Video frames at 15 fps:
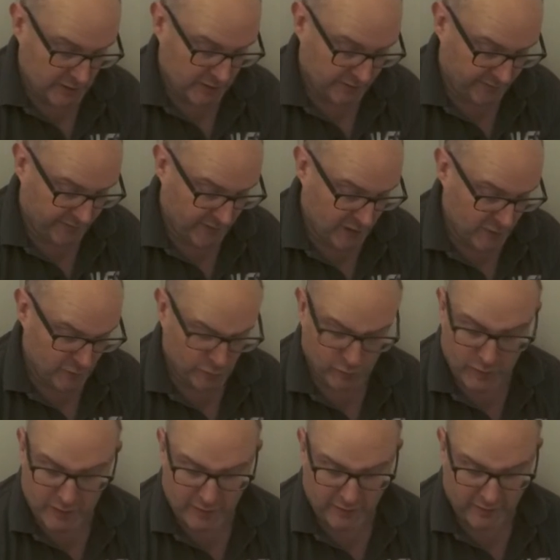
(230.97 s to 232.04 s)
like your phone
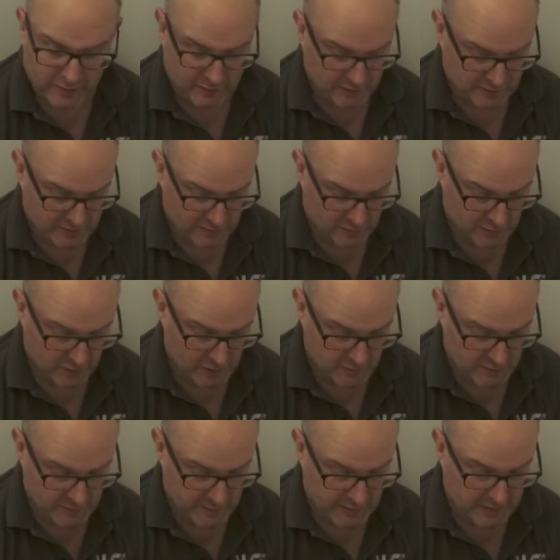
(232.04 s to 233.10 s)
or anything that's got a
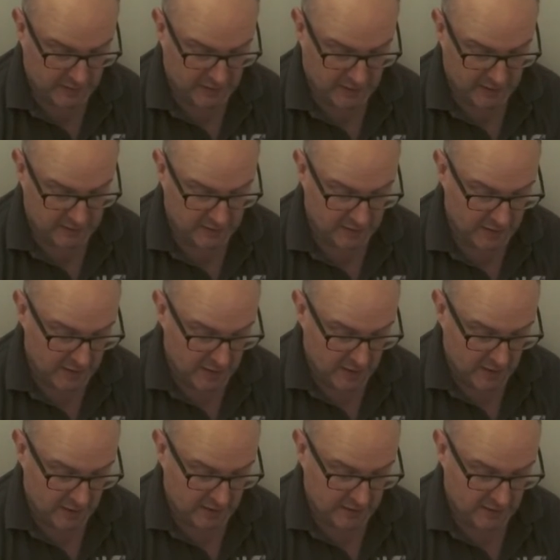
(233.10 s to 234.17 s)
USB connector
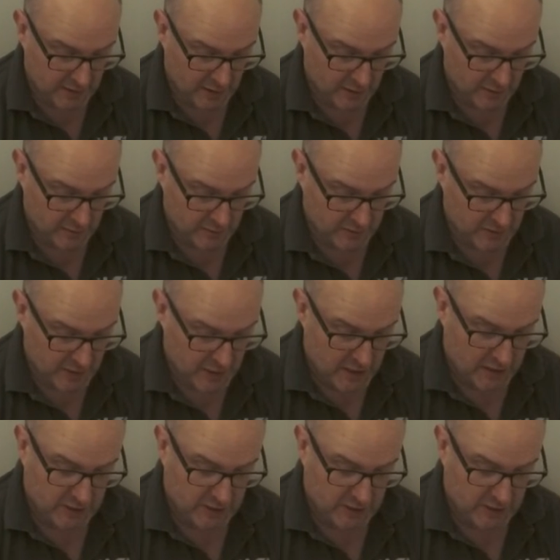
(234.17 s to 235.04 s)
into those,